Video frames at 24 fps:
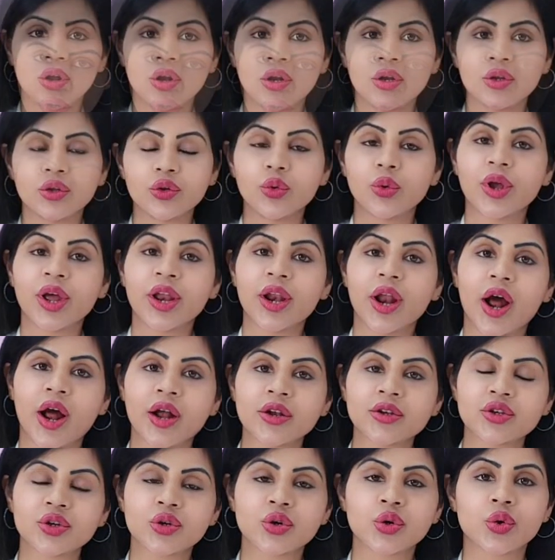You can
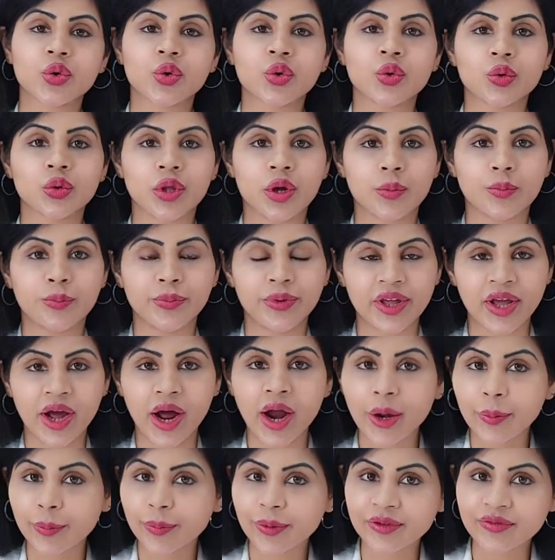undergo the
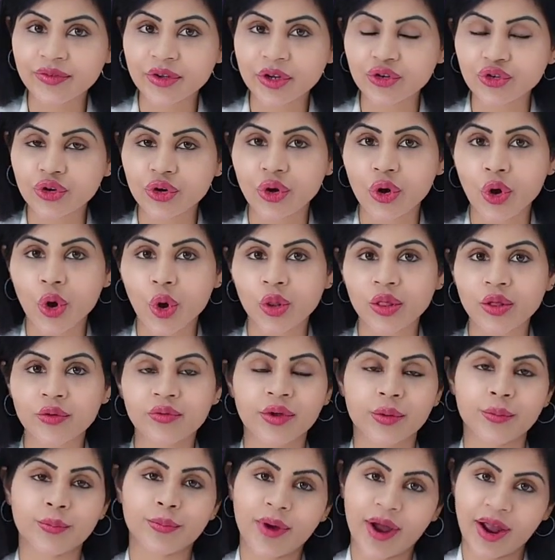PRP facial or the
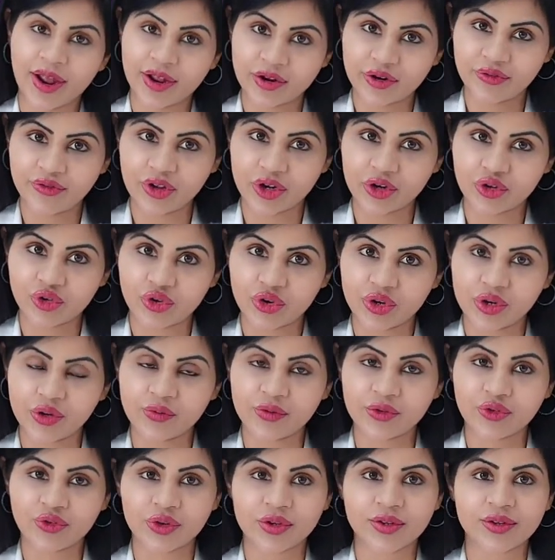vampire facial,
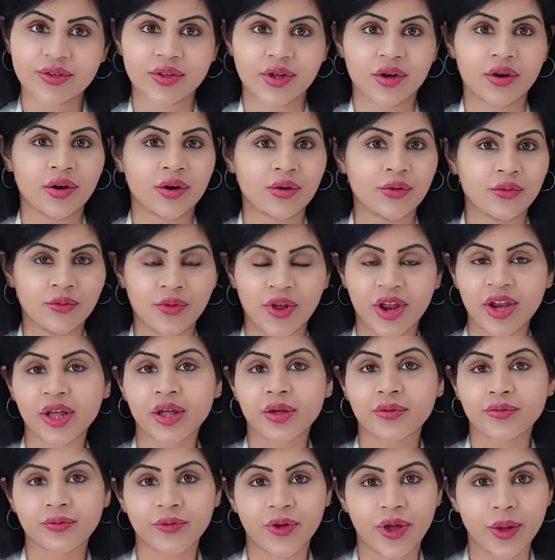which is a
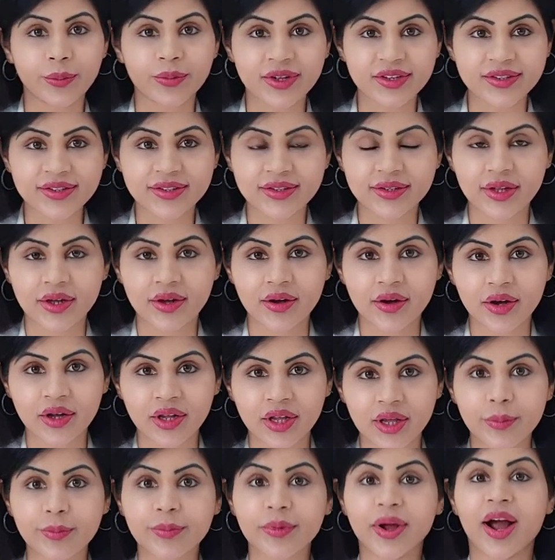very famous
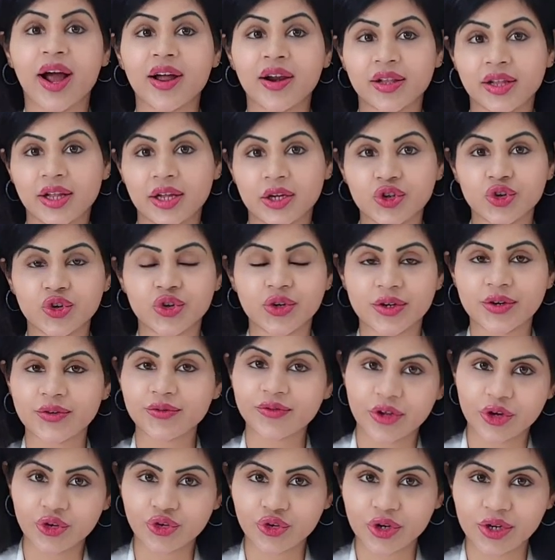Kim Kardashian
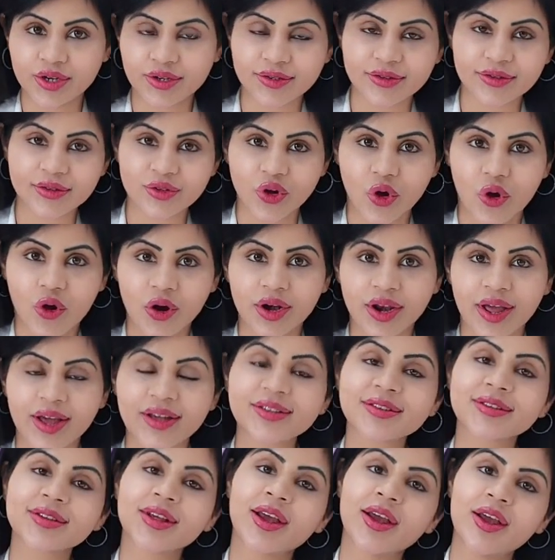facial, it is called as.
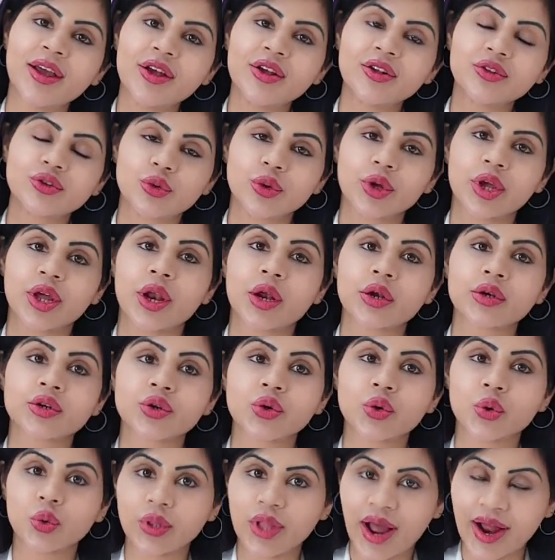So you can
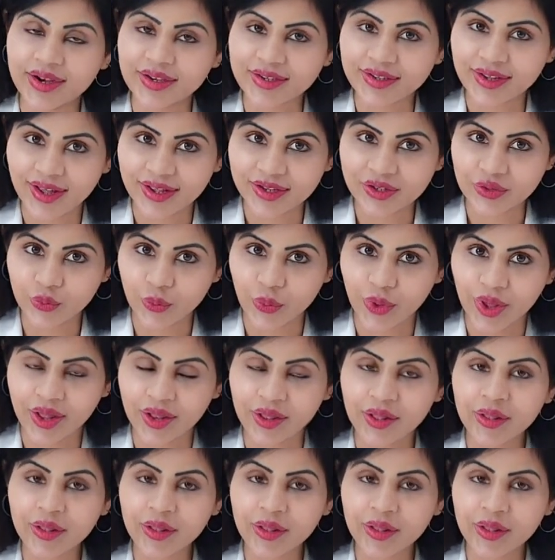undergo that as well.